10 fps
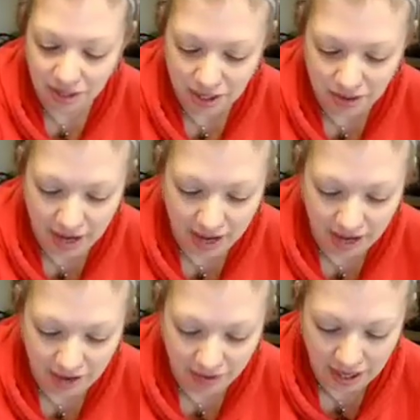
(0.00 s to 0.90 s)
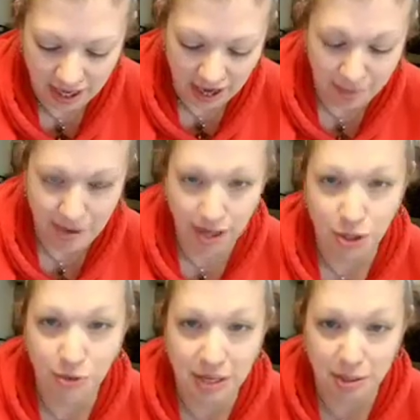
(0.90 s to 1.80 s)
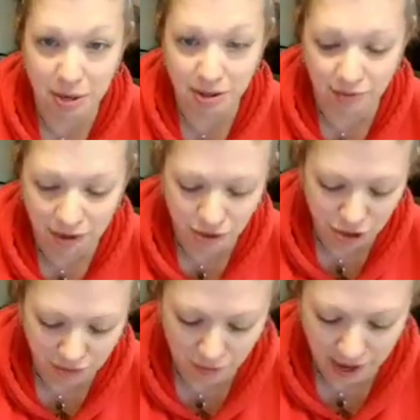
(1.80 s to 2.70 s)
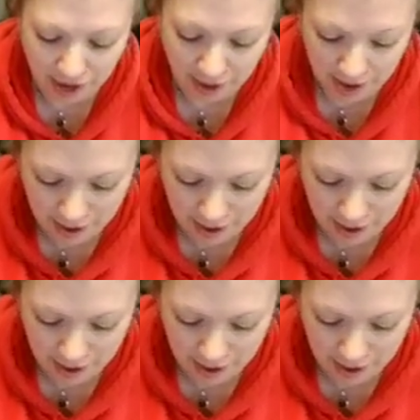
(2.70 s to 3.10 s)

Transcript: do that kind of a thing. I may do a recipe in the future for it.